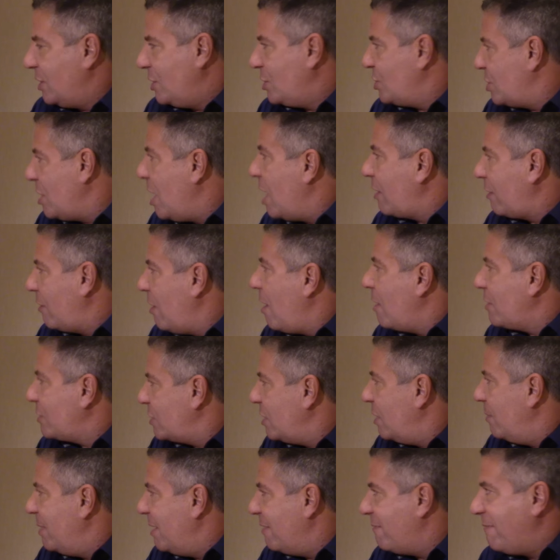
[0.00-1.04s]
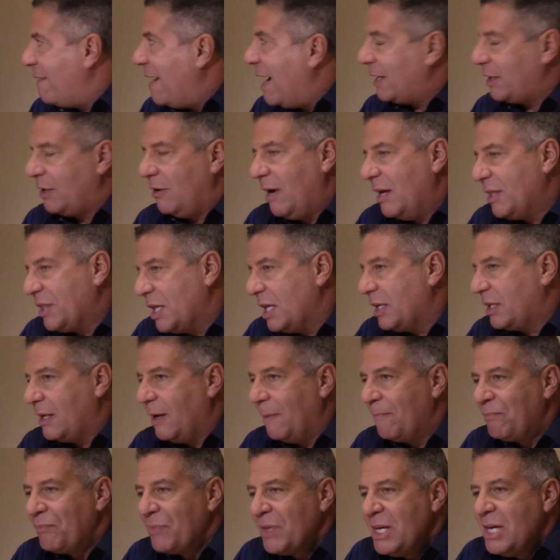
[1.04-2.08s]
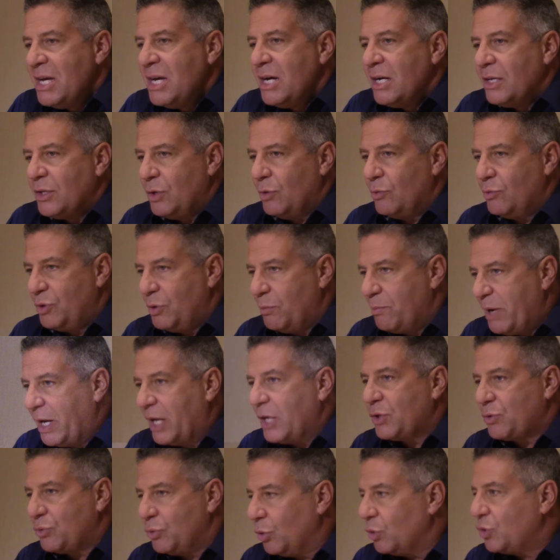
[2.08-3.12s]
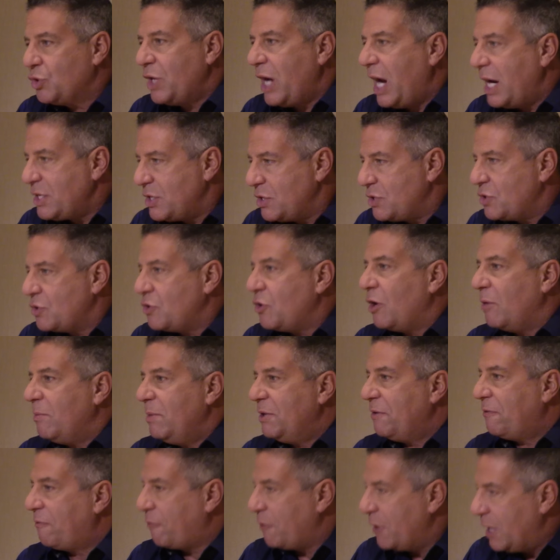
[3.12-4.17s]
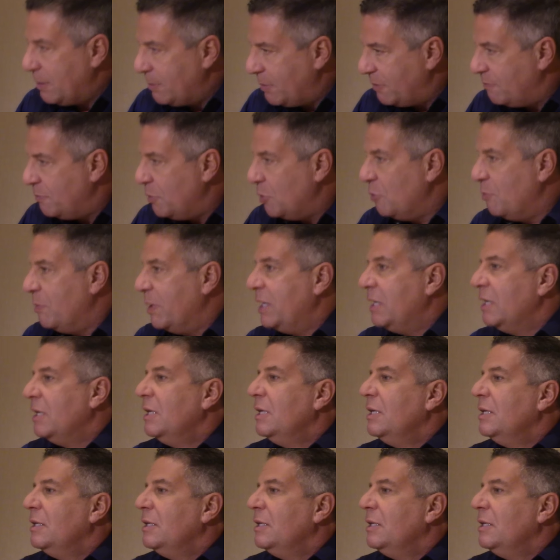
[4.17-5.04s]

the shot clock is going to be a factor. I think that the, the biggest real changes is going to be the freedom of movement.